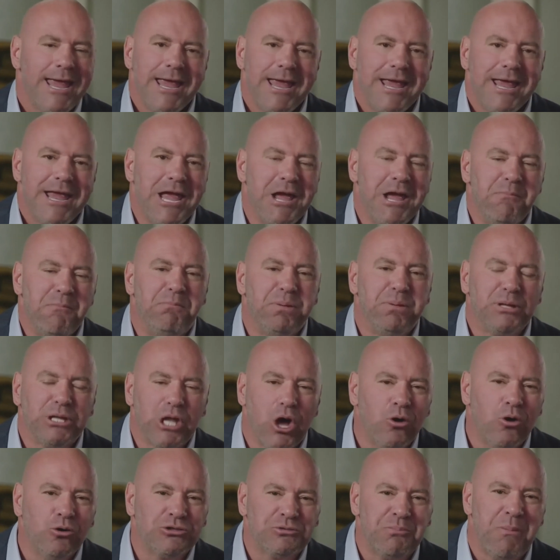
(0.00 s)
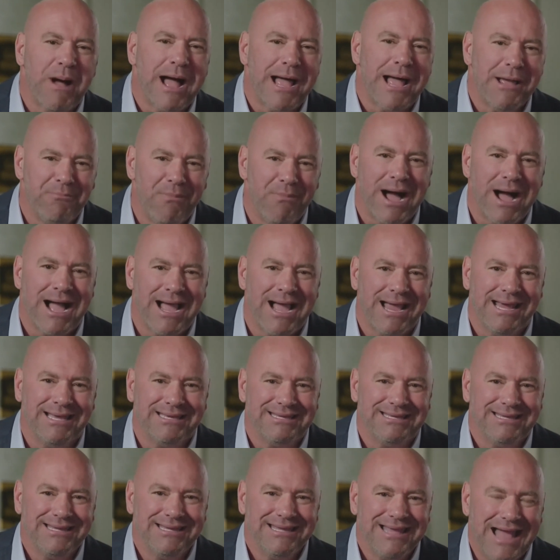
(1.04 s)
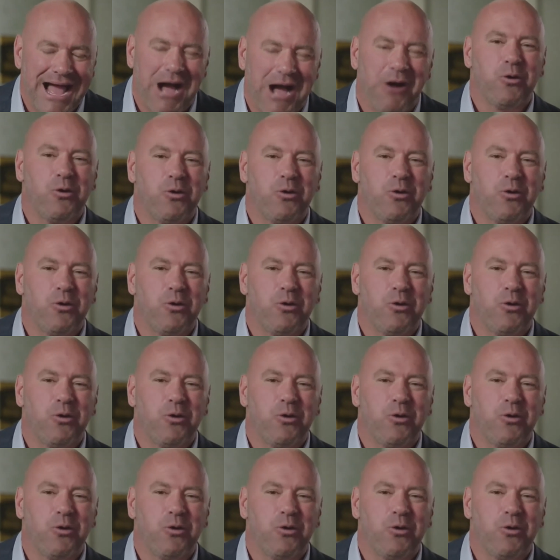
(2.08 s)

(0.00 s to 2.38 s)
It blows my mind how